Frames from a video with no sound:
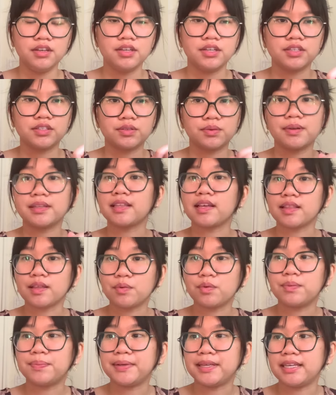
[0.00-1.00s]
So I thought that
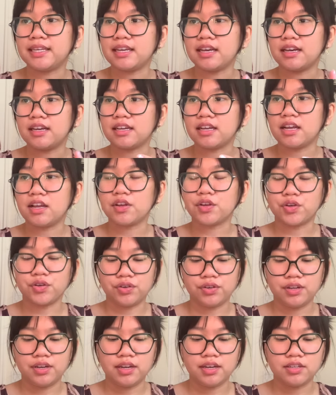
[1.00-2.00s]
would be a
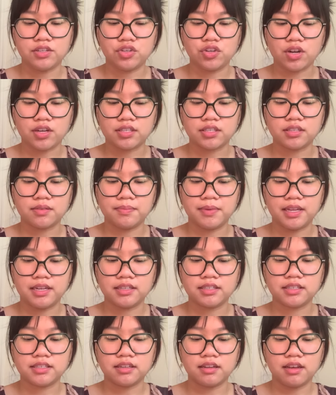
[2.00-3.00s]
good
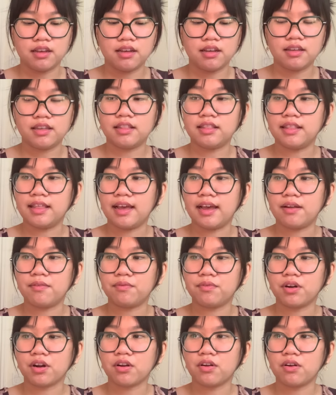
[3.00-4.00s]
adjustment in that
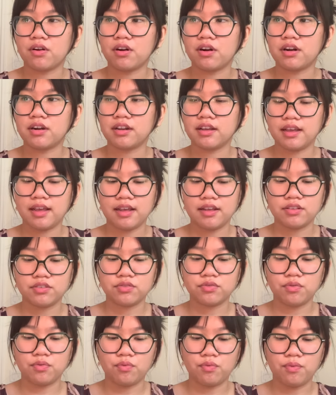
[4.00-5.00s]
regard
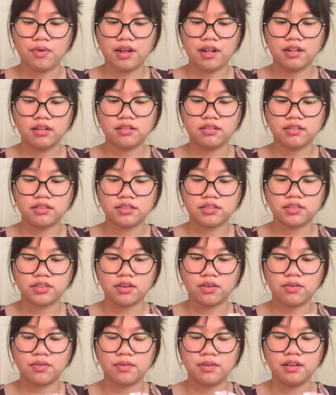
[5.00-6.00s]
as well.
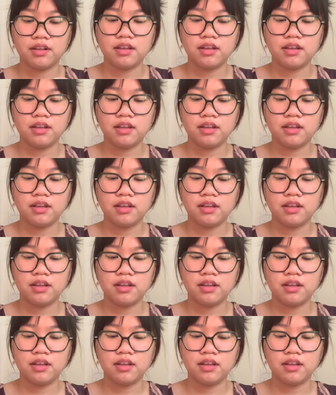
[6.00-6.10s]
So